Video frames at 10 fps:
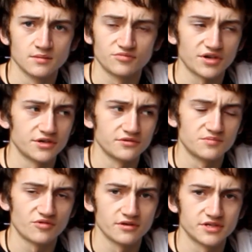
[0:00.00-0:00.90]
Brand new, the
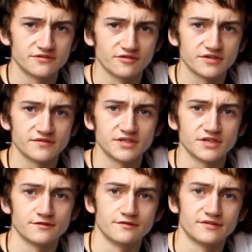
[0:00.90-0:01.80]
prices for
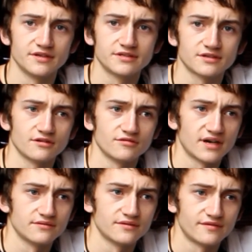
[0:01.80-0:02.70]
SV650s are
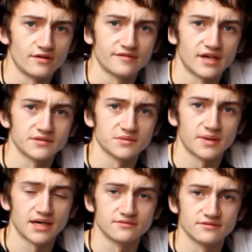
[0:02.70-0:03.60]
around
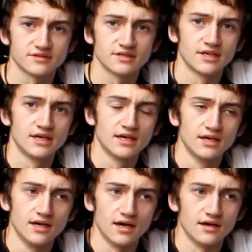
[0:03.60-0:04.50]
£5,000.
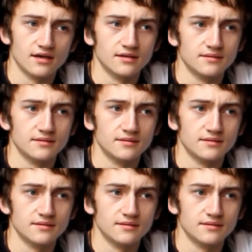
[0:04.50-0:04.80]
I